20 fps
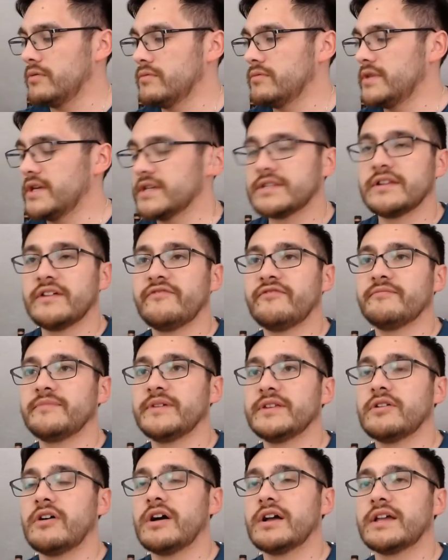That's enough of
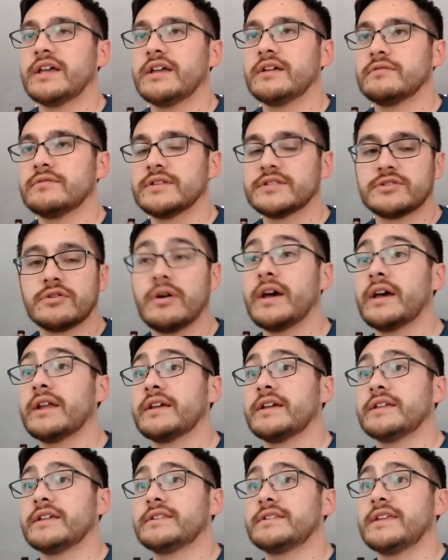me talking. Let's go ahead
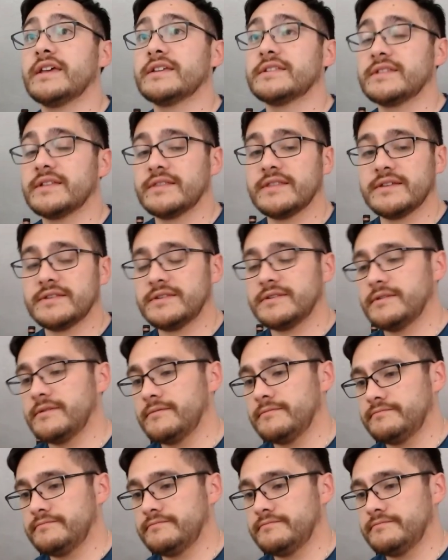and get to tasting this.